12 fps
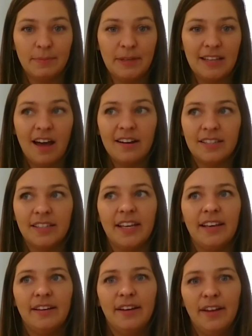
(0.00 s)
Because
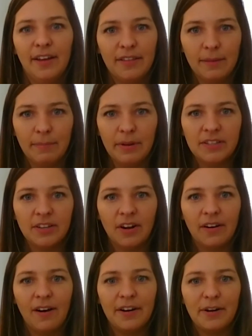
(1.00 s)
honestly, the bills are
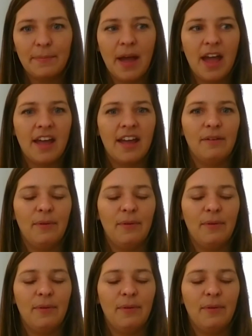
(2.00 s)
on auto pay.